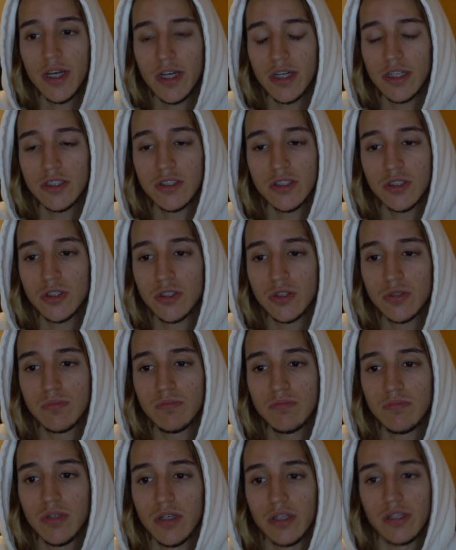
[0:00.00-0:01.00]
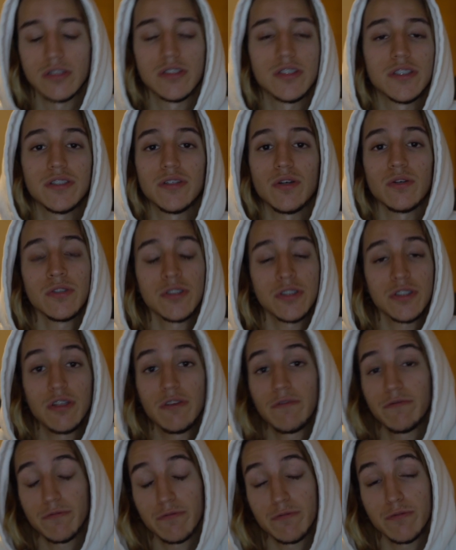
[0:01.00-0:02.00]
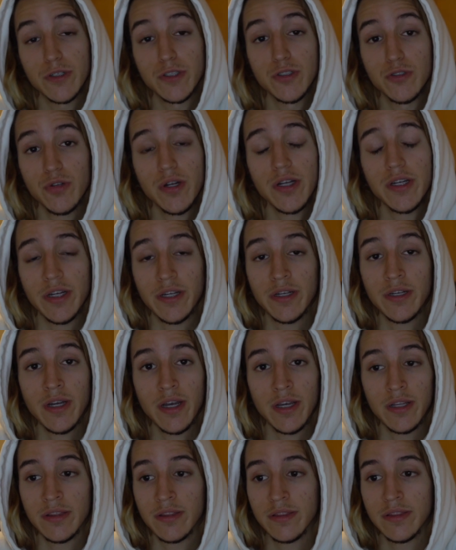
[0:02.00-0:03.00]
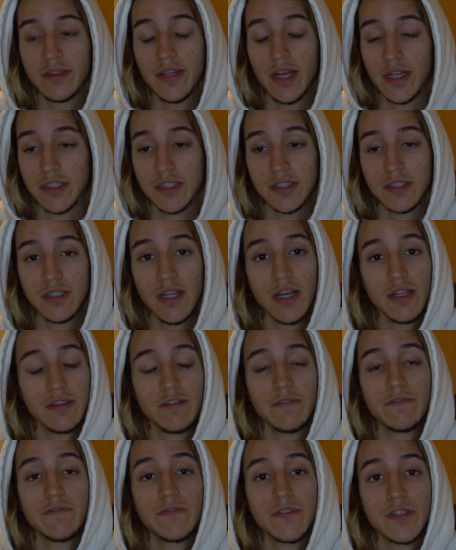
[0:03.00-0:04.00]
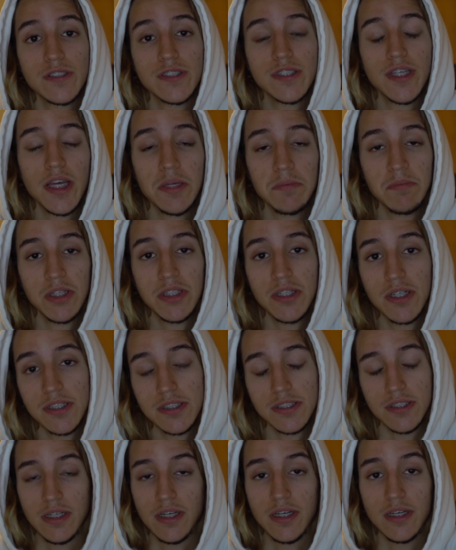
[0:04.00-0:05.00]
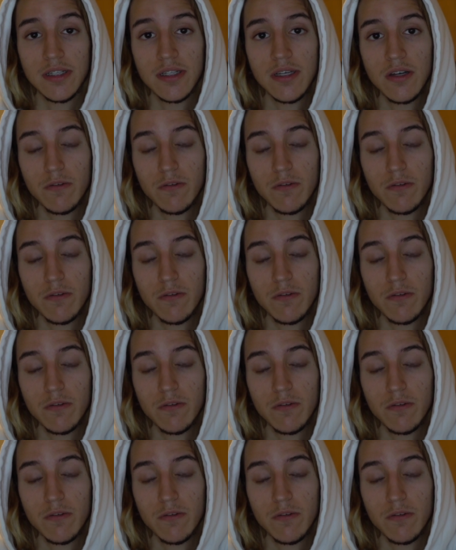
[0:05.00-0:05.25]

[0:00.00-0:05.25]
It's honestly frustrating, and that's not the first game he does that.